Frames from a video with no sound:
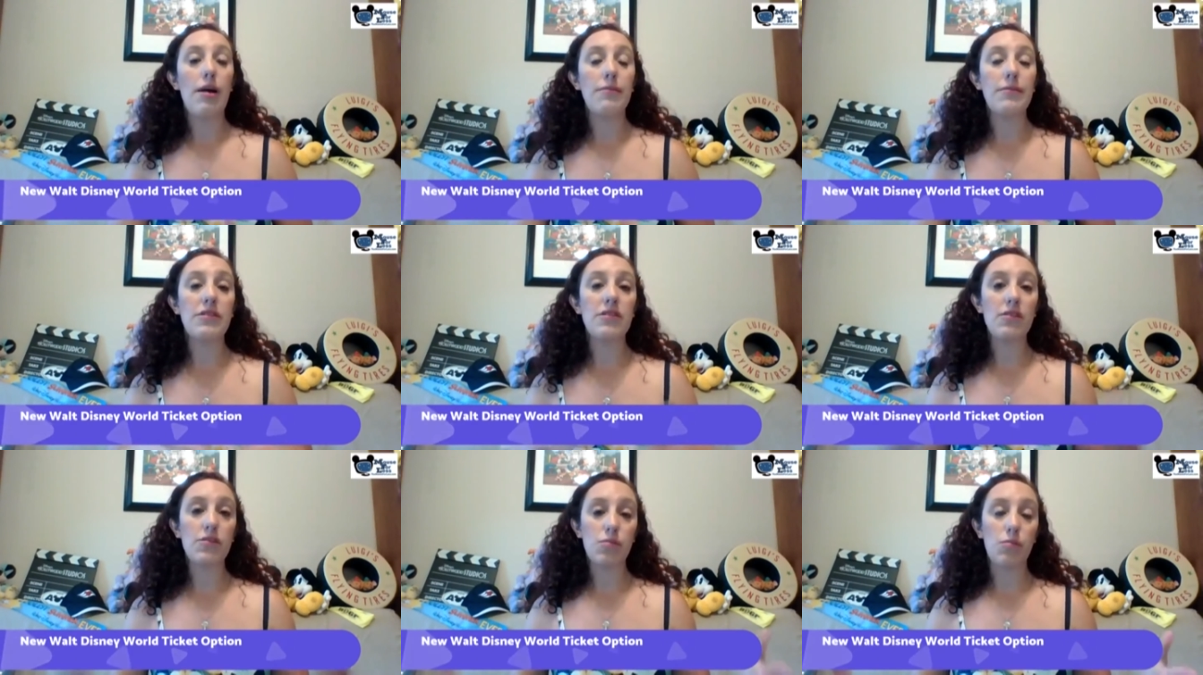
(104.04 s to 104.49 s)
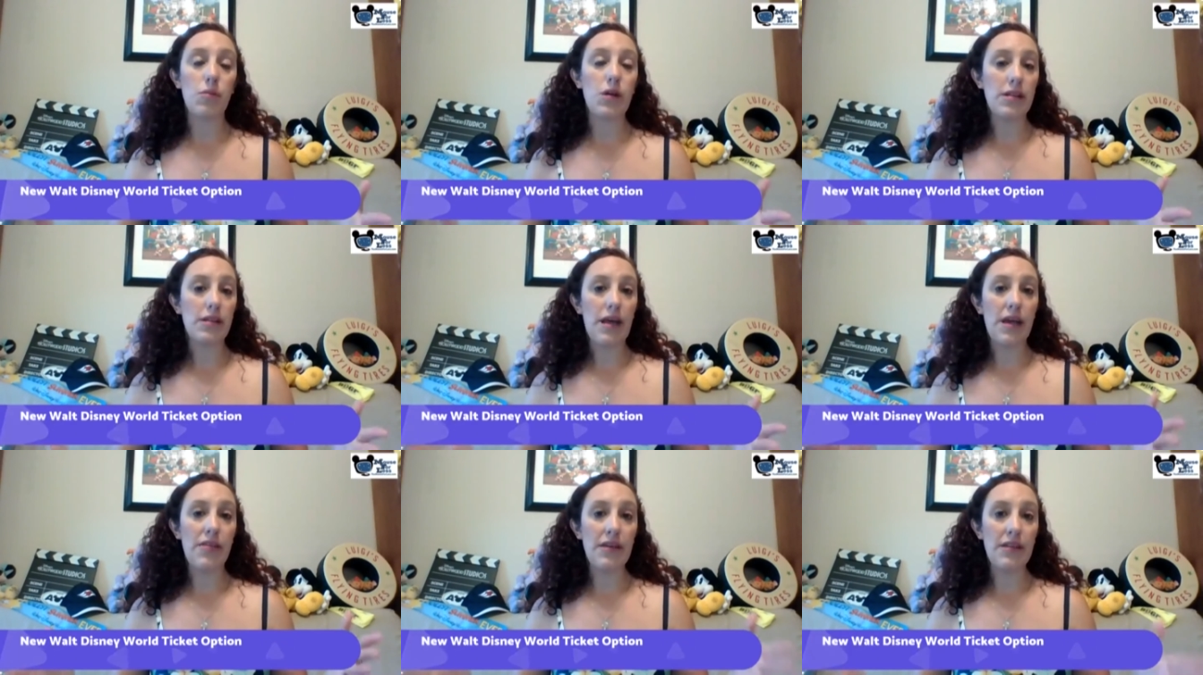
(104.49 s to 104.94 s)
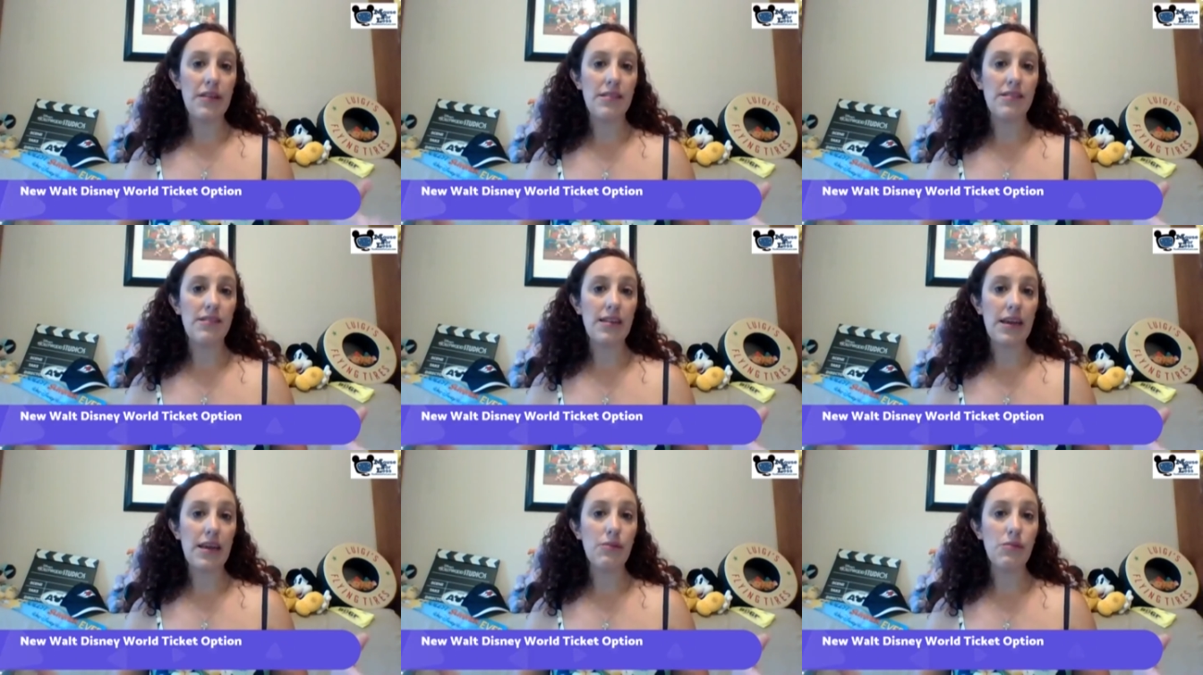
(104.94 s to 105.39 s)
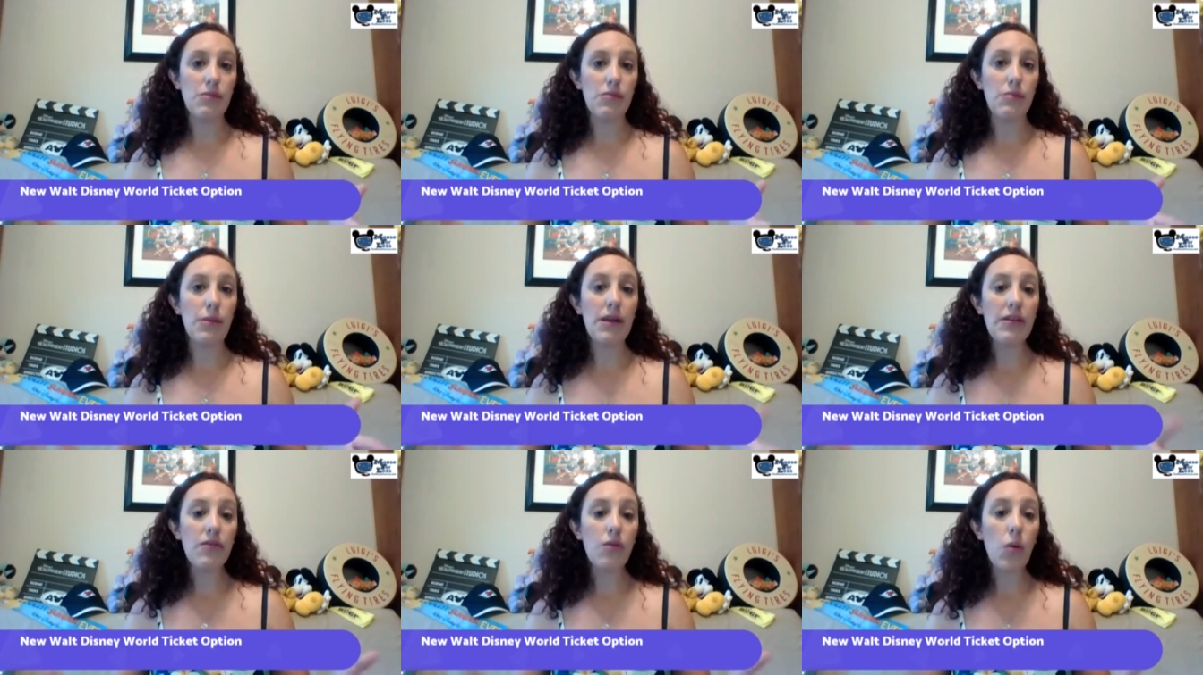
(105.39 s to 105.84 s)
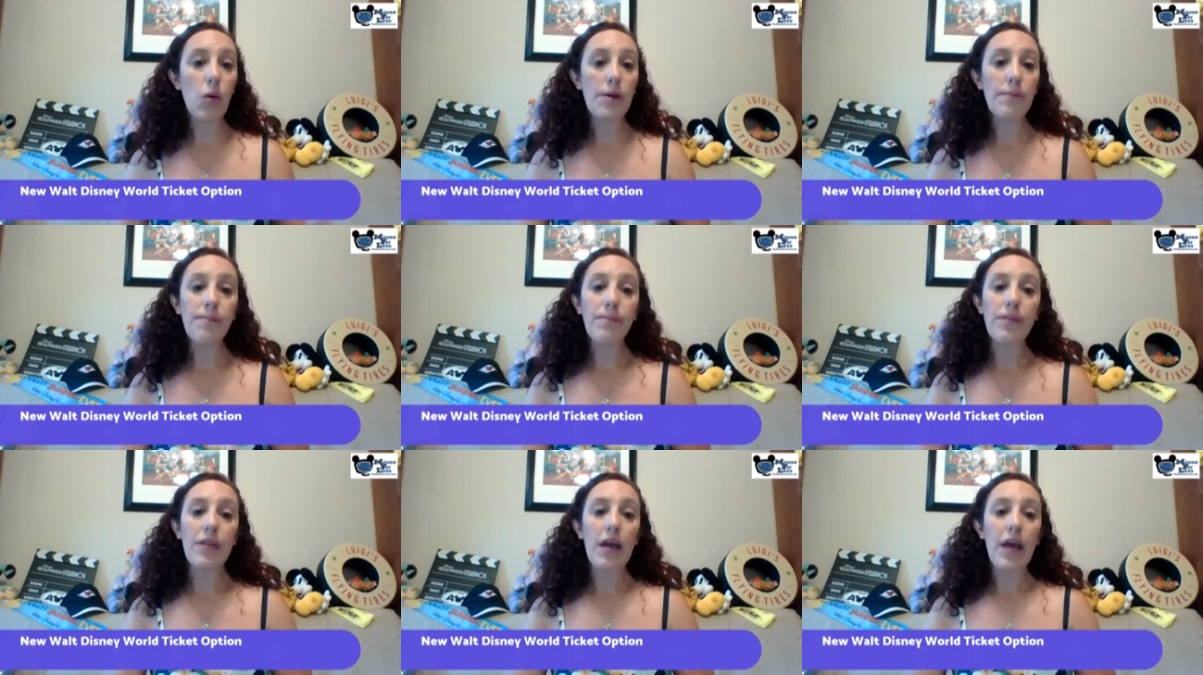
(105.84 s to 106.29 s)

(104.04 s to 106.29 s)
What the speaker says: This is what I think this ticket was made for.